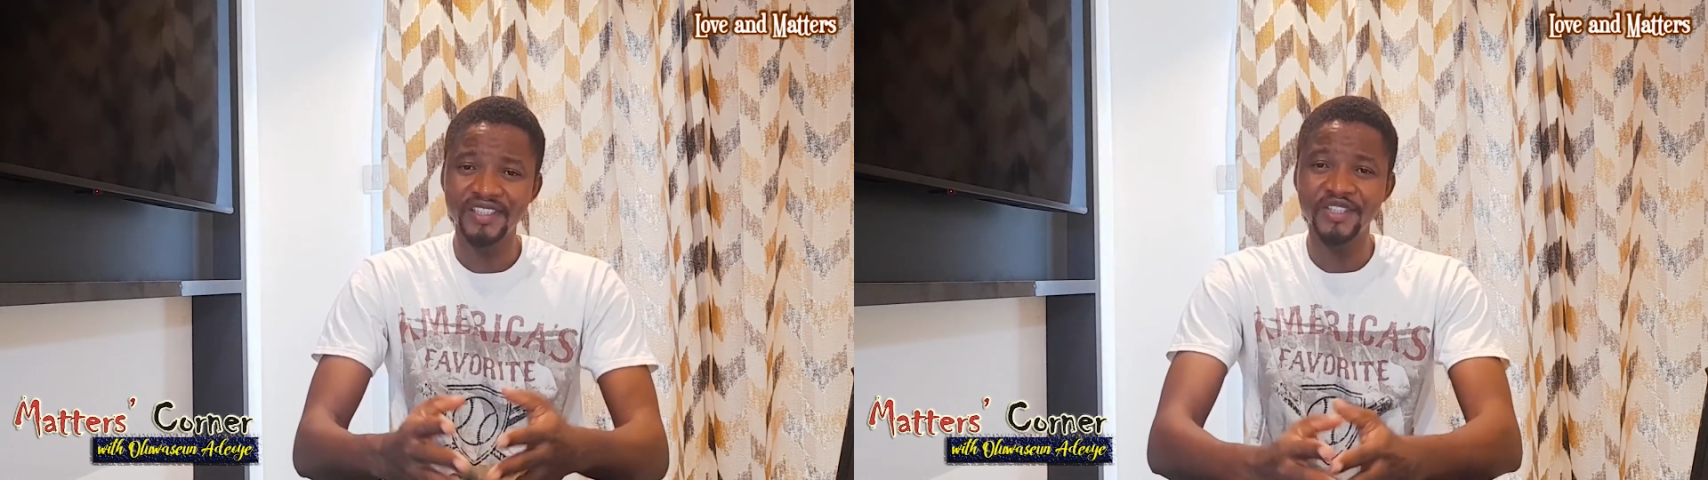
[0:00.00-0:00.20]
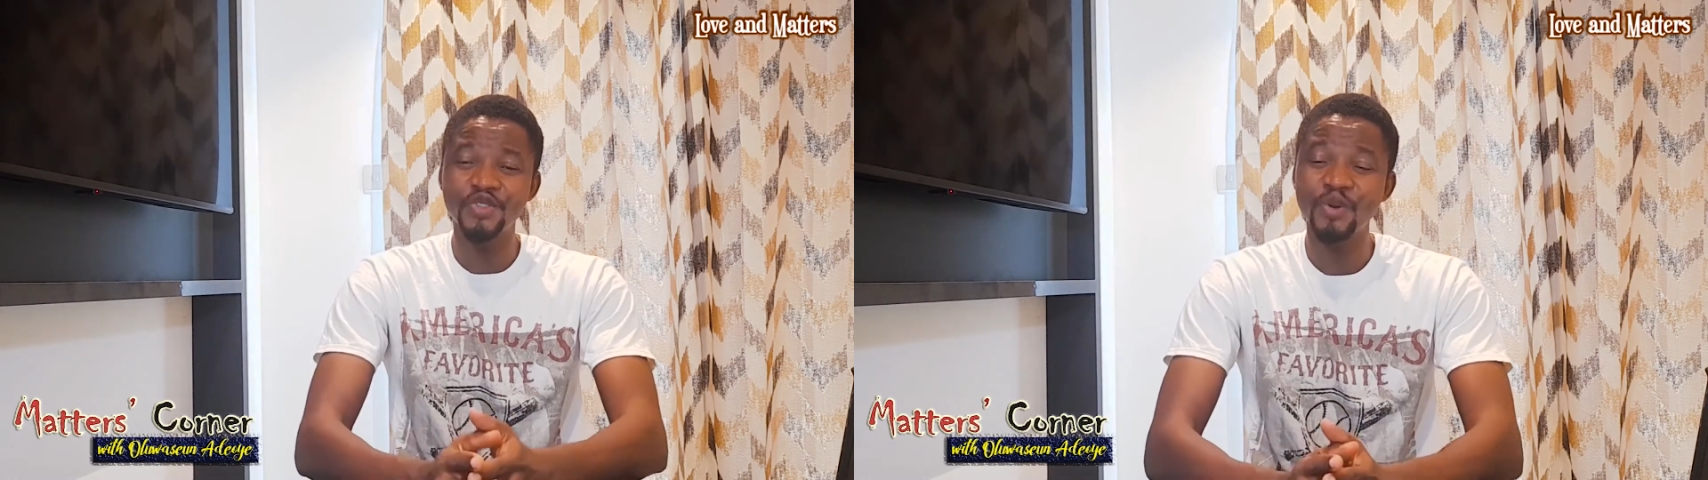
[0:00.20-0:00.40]

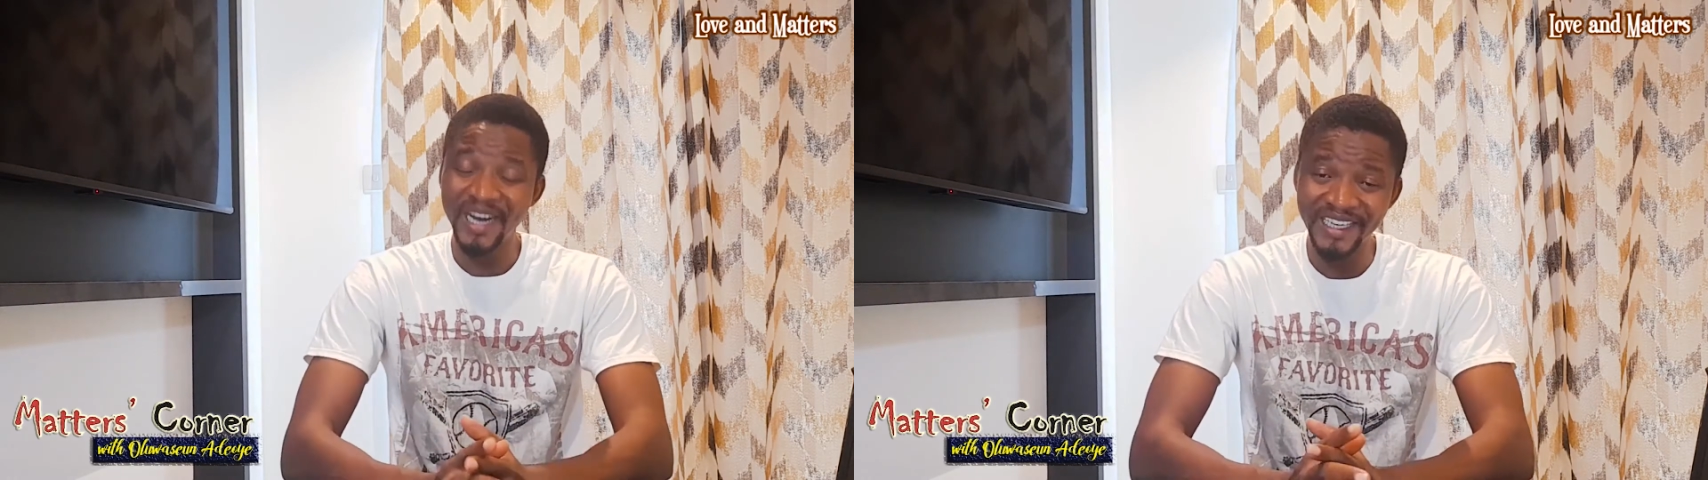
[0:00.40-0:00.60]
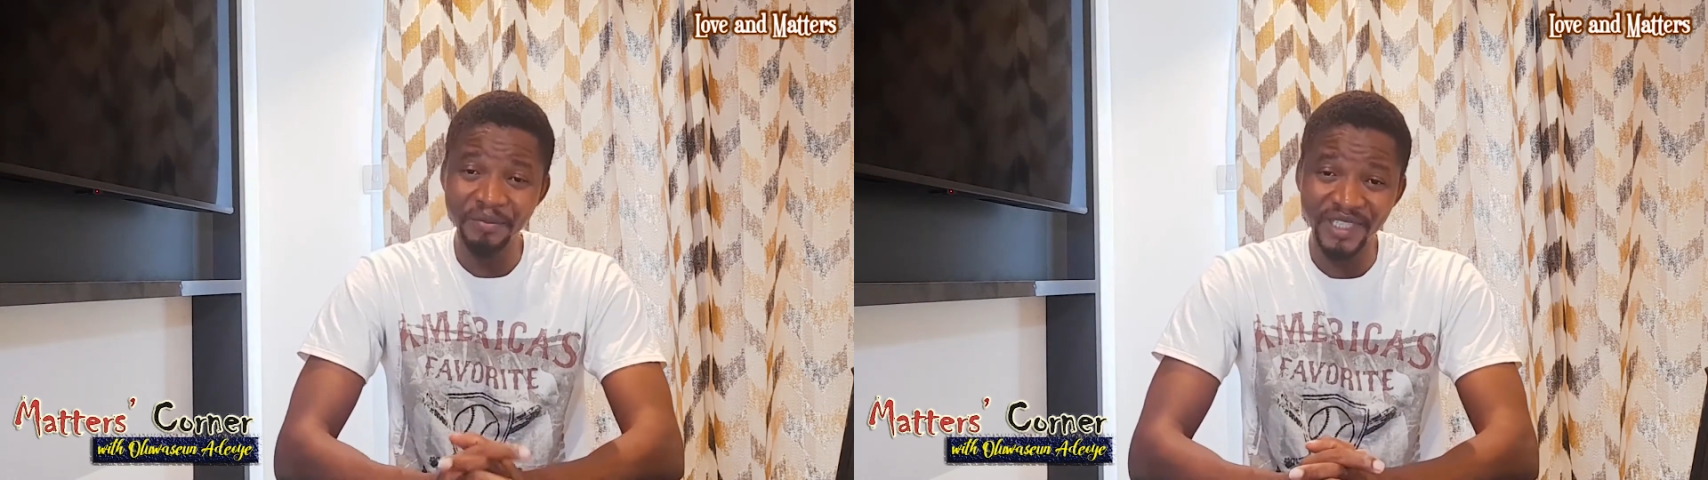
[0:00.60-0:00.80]
into
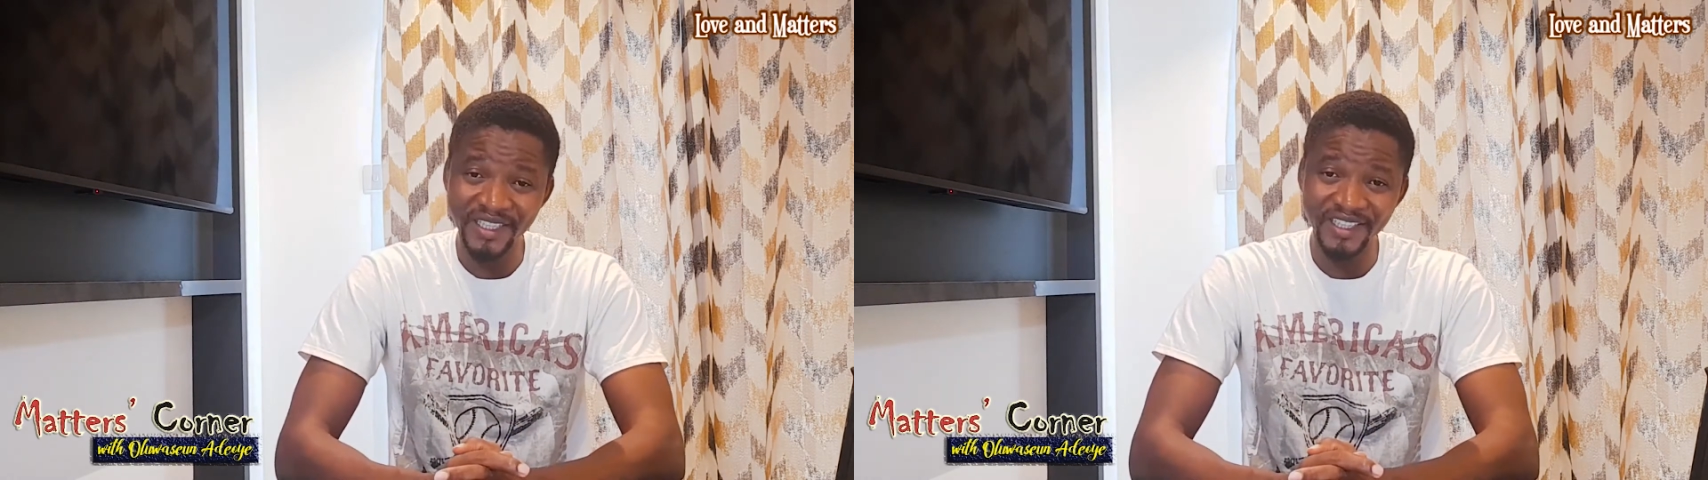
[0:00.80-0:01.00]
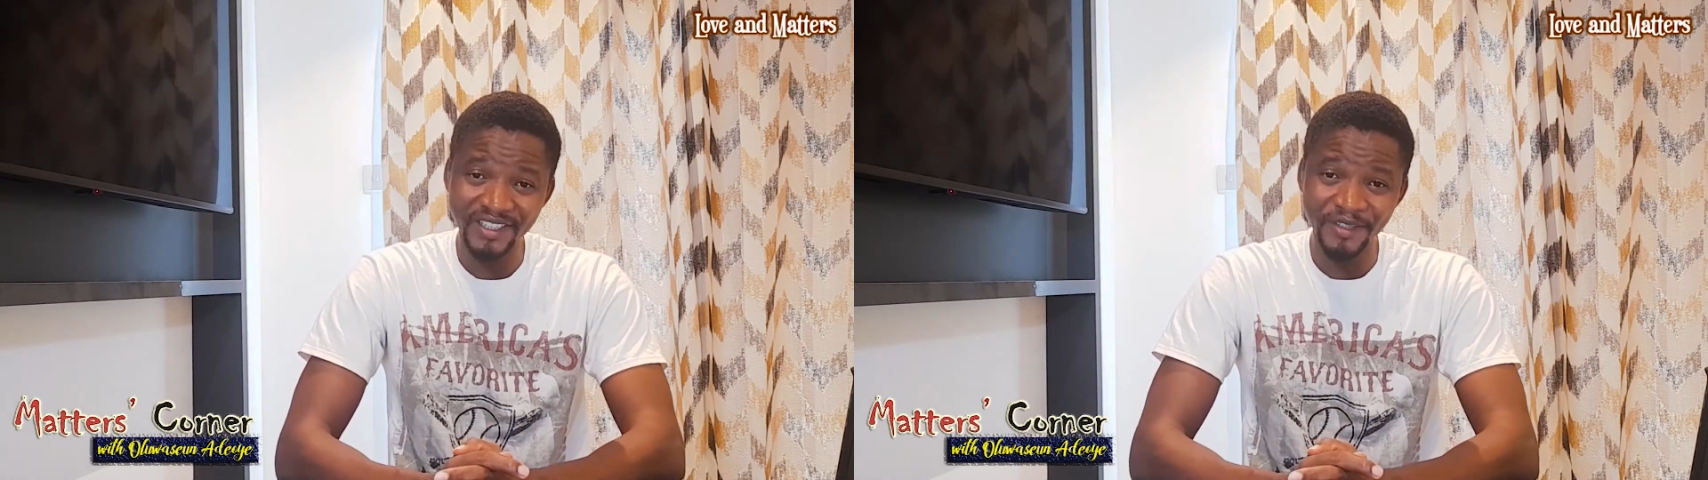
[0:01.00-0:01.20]
animal
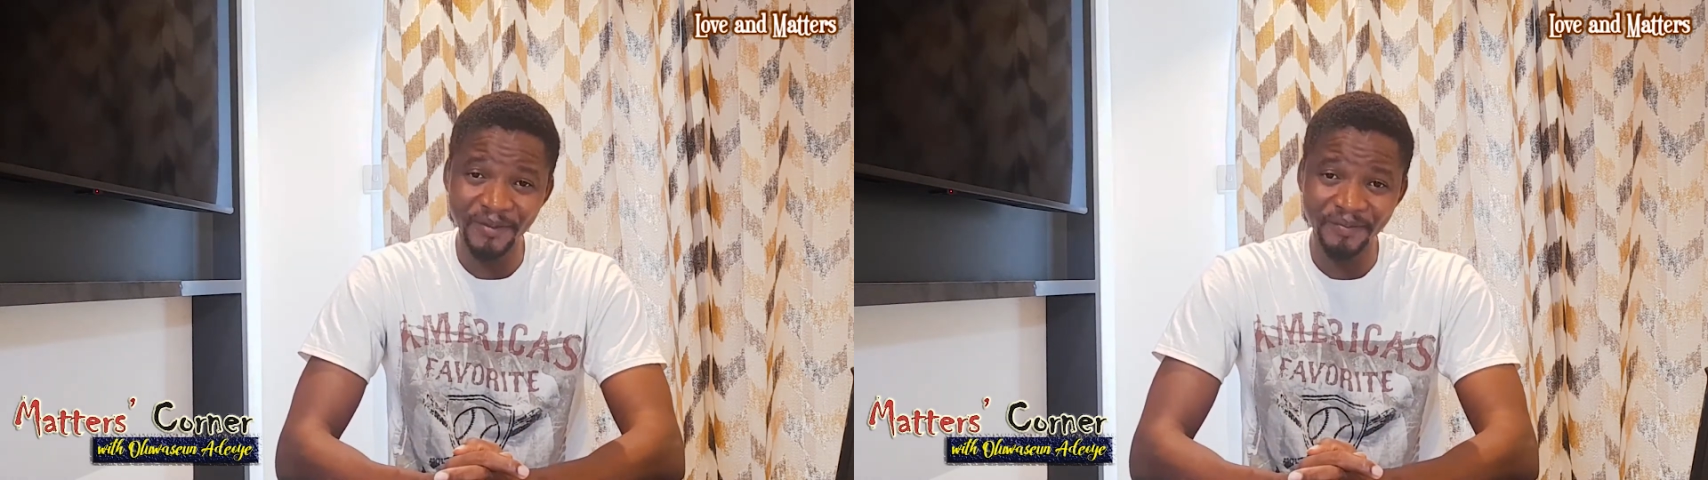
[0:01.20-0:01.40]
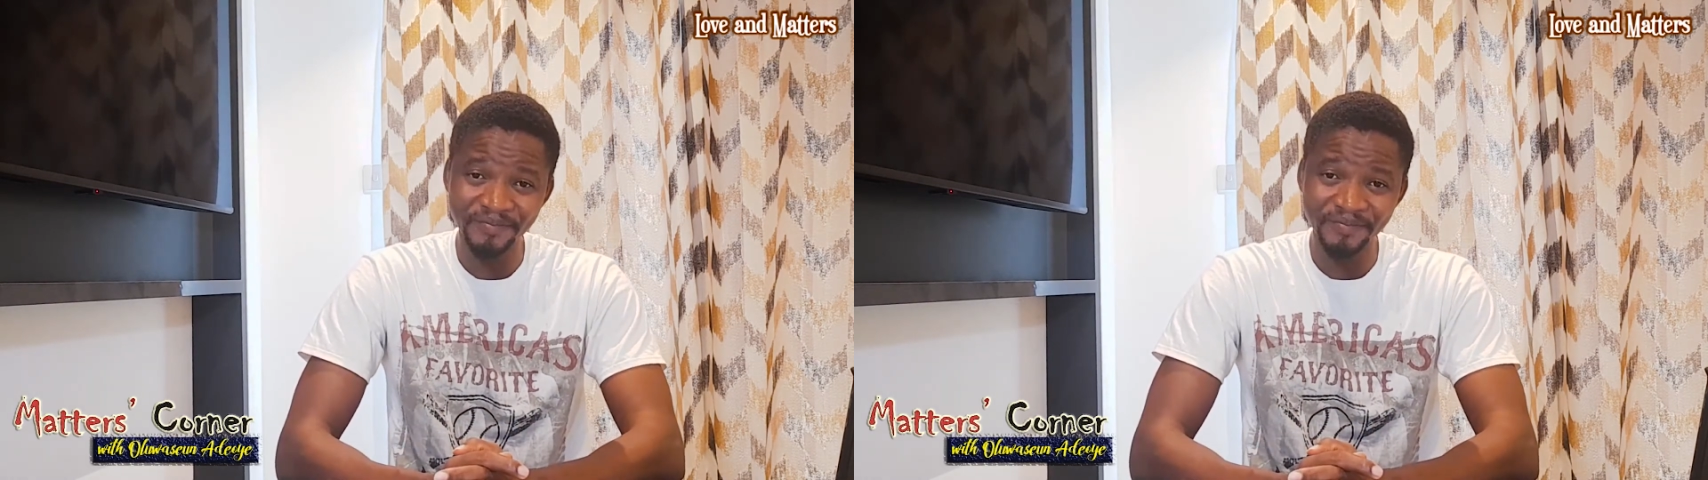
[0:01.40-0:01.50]
kingdom.